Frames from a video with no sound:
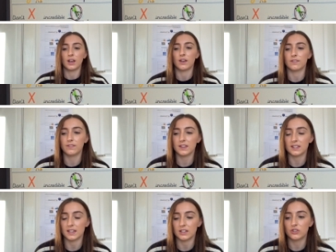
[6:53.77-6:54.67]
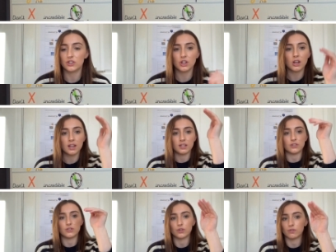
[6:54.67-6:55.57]
visit giant
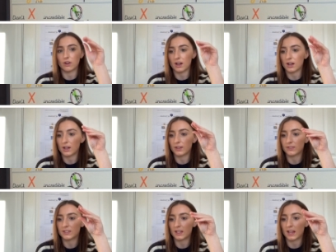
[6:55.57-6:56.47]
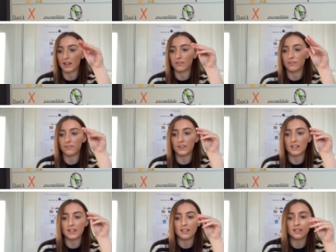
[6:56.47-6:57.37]
giraffes and
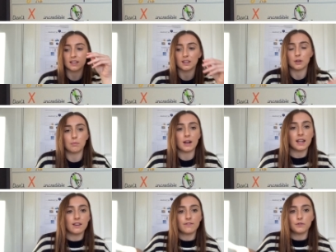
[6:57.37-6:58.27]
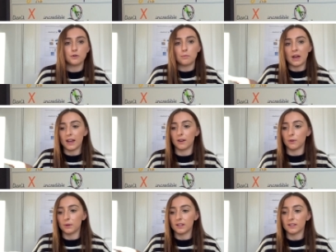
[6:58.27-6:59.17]
feed the playful
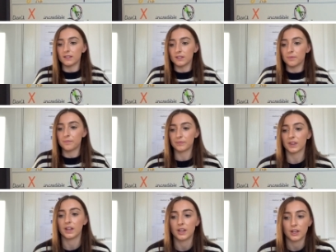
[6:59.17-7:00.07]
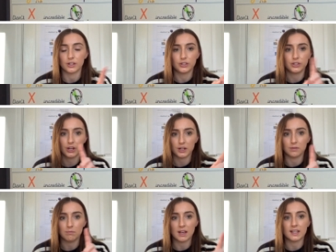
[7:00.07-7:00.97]
penguins. Don't
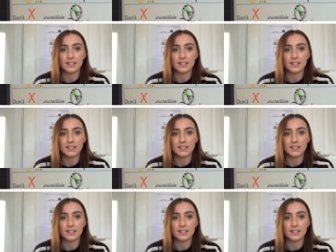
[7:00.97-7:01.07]
miss